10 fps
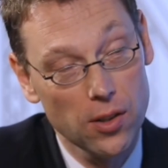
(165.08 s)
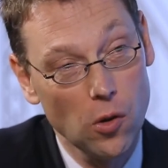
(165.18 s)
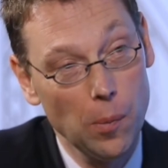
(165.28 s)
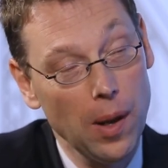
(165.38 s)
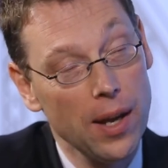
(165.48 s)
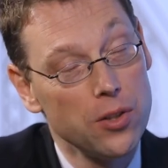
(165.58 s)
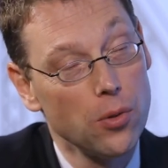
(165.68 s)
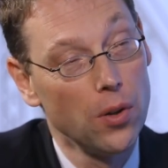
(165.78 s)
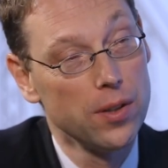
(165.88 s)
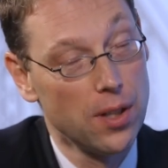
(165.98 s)
in complying
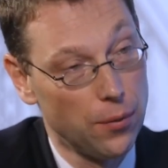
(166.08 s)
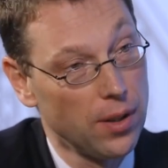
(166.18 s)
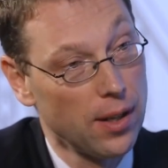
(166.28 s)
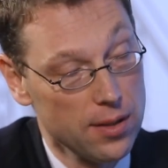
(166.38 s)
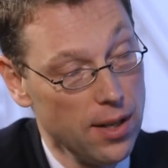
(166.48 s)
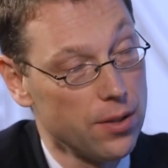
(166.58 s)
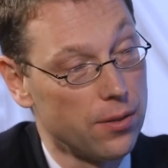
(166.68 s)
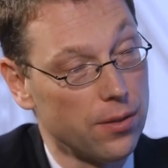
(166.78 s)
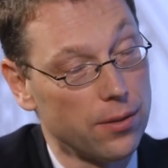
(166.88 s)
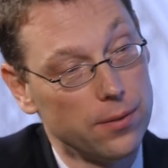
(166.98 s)
to all these different
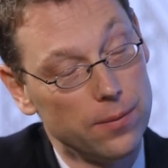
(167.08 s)
legislations?